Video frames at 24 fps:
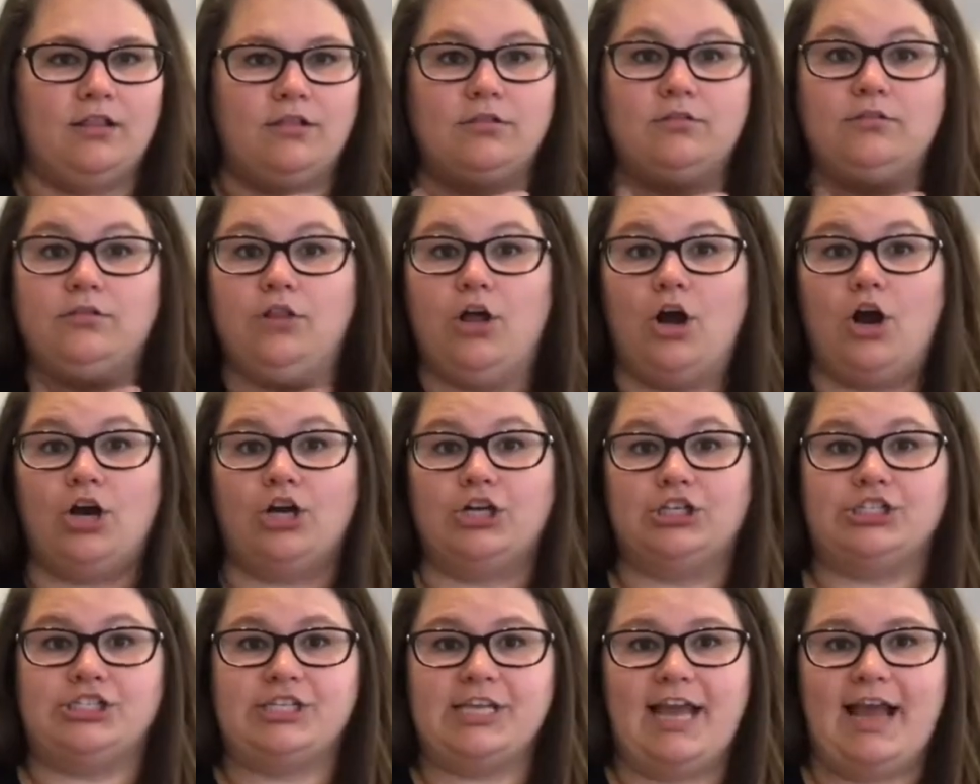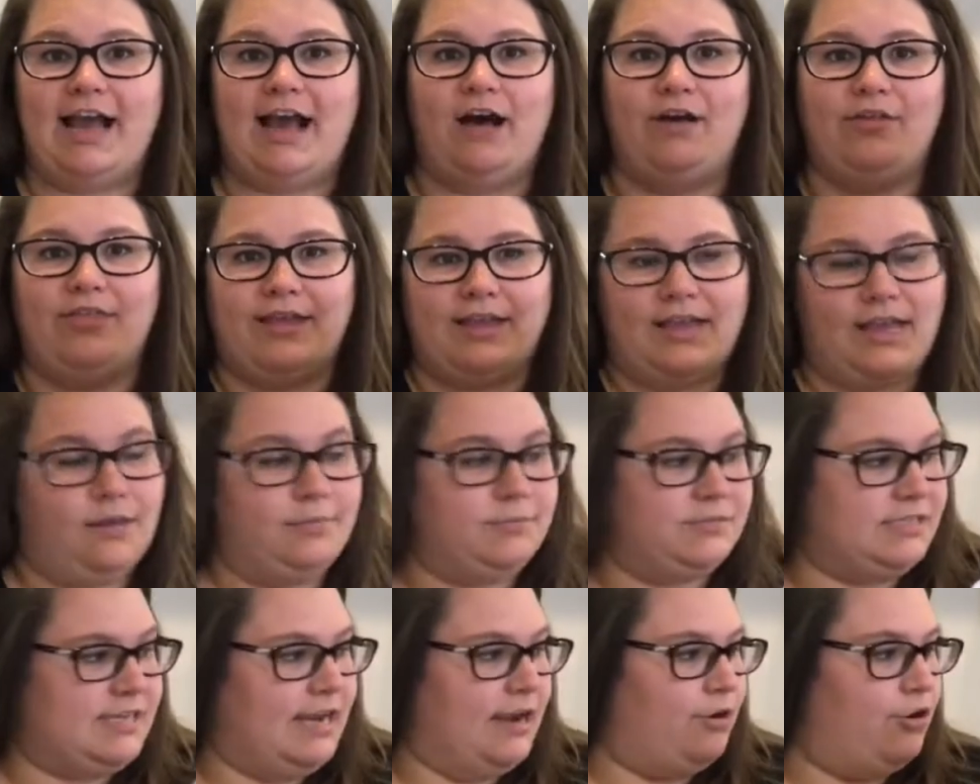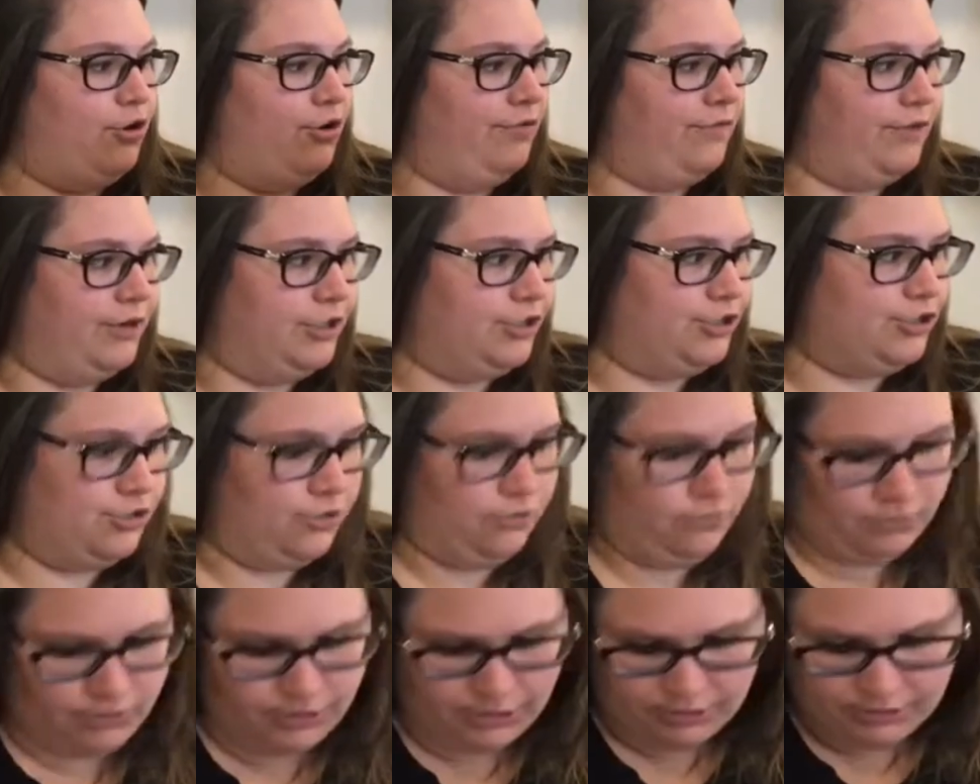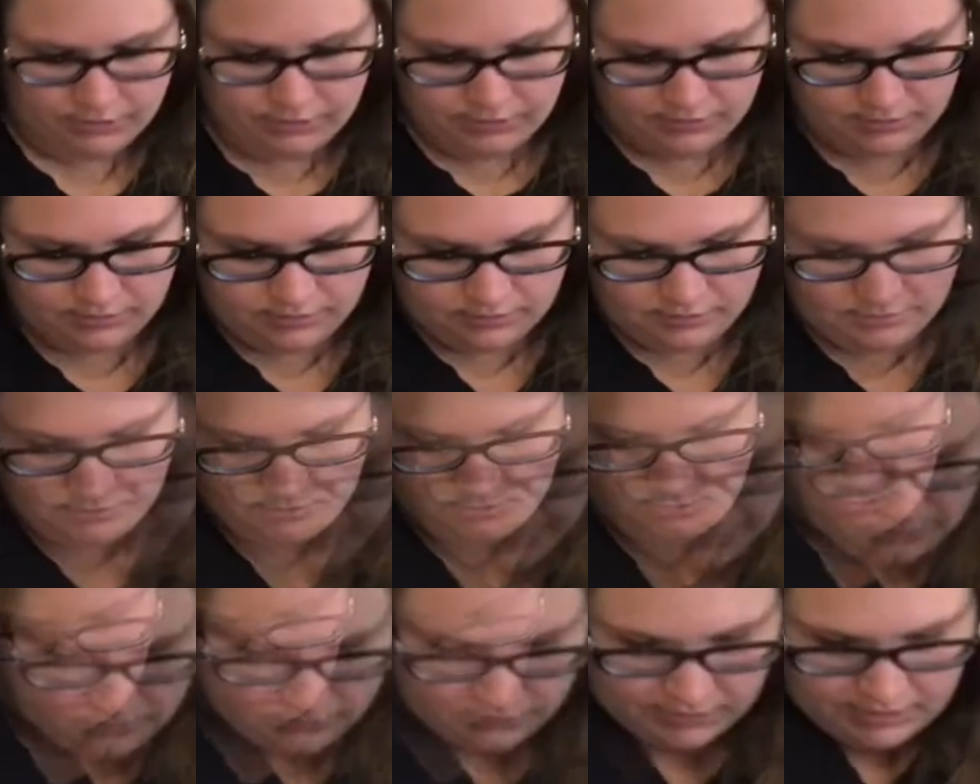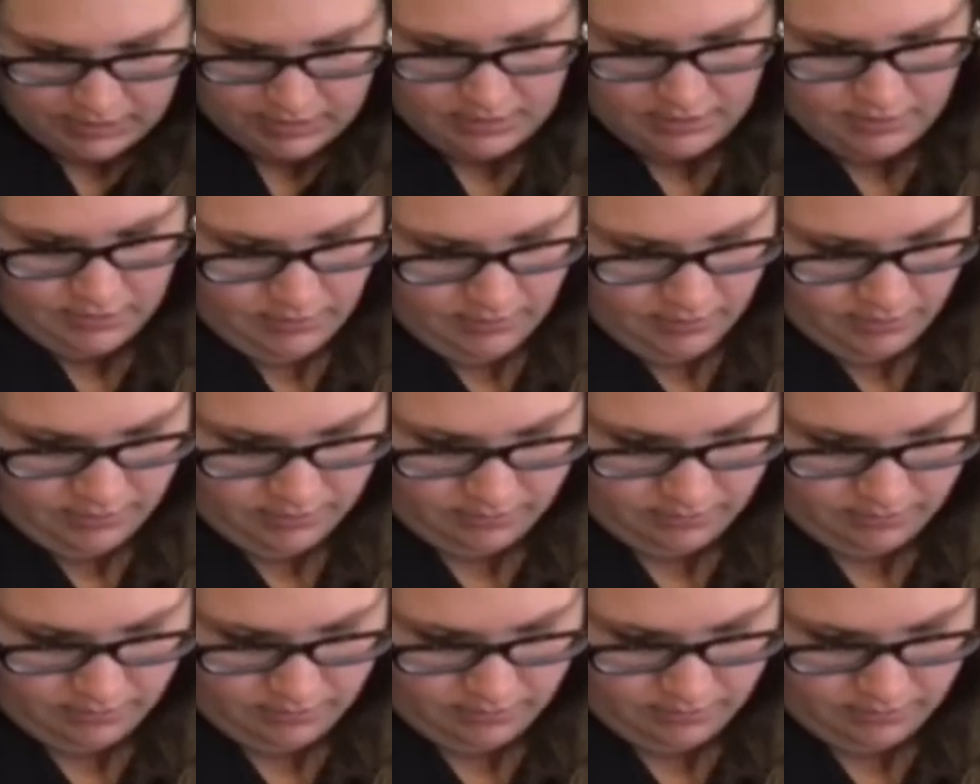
large cowl that comes down over your shoulders. I'm using,